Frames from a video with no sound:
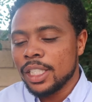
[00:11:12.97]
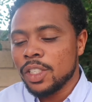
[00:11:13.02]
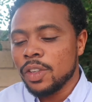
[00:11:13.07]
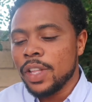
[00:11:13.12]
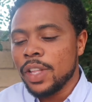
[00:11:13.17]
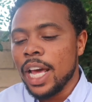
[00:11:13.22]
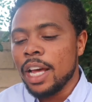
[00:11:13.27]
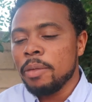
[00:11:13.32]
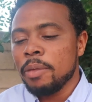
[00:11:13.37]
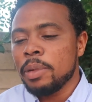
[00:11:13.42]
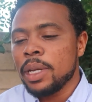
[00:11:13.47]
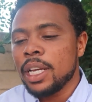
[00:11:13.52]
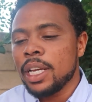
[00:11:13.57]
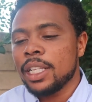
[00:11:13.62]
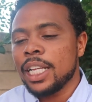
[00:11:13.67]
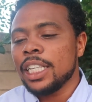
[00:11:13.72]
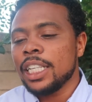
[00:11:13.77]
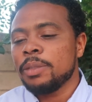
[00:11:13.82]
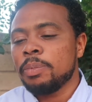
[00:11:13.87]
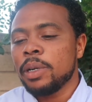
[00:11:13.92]
that'll be it.
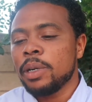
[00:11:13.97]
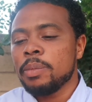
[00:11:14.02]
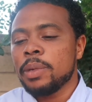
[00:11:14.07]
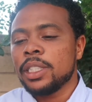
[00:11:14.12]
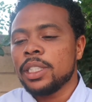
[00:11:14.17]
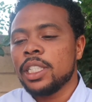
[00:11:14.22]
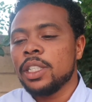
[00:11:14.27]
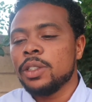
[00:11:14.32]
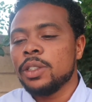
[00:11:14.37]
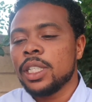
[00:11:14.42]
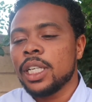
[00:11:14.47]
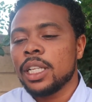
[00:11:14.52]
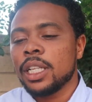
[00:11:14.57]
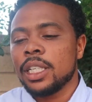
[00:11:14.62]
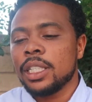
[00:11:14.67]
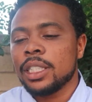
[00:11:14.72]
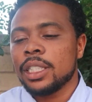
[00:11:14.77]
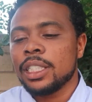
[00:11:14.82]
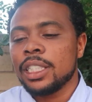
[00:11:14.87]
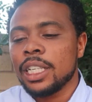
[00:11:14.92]
That's pretty much the
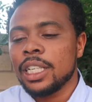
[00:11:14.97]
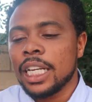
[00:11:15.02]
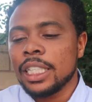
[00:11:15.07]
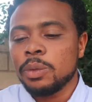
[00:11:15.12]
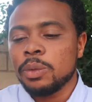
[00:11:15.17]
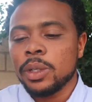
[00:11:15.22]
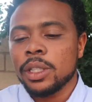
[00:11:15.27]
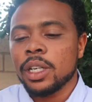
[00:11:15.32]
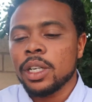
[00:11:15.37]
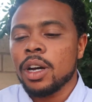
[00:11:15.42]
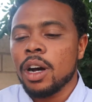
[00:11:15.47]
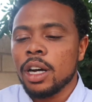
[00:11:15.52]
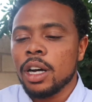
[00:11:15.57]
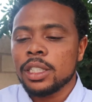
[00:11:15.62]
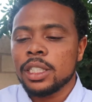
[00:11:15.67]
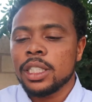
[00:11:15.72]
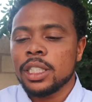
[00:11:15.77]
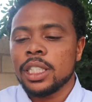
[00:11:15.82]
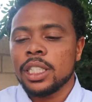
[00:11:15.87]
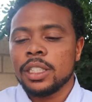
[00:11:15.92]
utility. That's what the
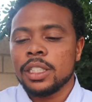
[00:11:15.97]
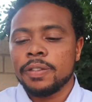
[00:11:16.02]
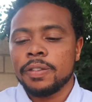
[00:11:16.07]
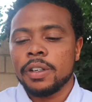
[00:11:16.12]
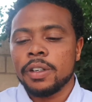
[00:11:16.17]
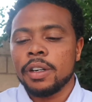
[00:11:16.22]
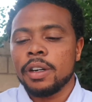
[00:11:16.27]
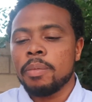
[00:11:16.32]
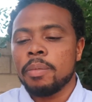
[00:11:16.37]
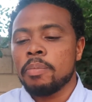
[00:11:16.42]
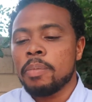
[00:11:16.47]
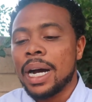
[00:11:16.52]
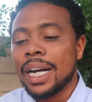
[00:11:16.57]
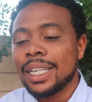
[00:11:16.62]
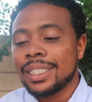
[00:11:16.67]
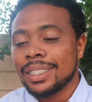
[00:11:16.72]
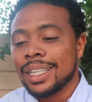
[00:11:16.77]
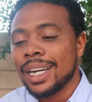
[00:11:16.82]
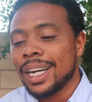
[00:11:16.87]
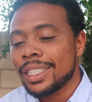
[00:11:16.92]
cost is for
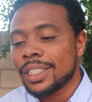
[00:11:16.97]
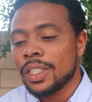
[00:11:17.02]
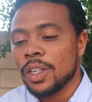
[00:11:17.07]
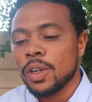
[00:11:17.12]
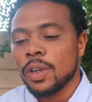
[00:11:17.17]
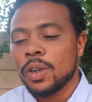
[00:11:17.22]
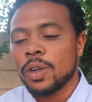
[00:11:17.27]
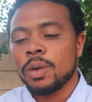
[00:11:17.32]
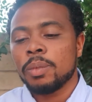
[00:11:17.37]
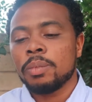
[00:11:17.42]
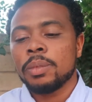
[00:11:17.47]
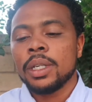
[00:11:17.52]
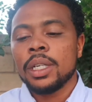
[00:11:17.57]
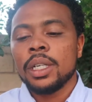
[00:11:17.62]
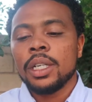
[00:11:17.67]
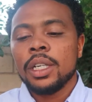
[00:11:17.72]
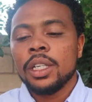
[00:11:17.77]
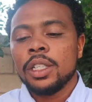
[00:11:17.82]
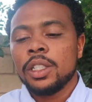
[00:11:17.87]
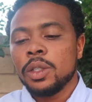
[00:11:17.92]
my size home,
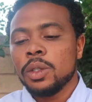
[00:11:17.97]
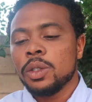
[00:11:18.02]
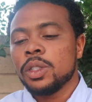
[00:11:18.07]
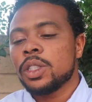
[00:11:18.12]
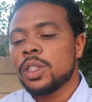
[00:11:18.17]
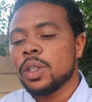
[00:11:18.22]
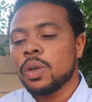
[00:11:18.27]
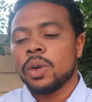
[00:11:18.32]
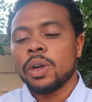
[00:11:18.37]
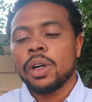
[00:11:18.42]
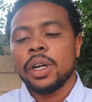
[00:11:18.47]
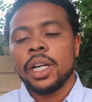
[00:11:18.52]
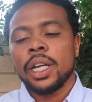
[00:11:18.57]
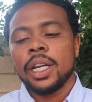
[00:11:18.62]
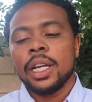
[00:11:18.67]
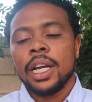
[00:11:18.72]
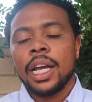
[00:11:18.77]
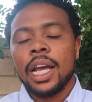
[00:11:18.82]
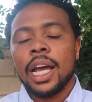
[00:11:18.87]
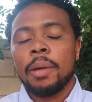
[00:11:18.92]

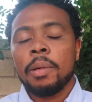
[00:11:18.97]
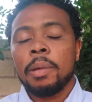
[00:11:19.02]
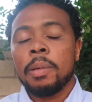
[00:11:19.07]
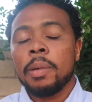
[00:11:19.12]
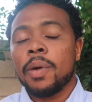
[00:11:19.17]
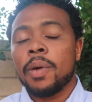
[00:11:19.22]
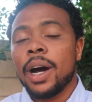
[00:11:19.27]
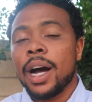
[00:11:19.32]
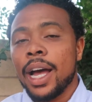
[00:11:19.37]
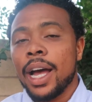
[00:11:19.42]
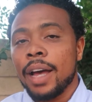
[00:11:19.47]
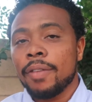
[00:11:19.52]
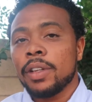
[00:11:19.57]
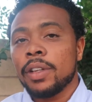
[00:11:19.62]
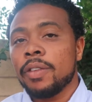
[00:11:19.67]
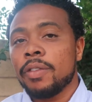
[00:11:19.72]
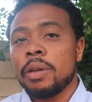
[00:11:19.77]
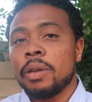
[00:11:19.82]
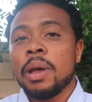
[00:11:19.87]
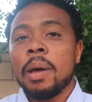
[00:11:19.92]
2-story. How many people I have
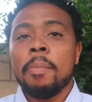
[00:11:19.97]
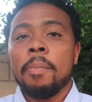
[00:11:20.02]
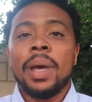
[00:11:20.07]
living.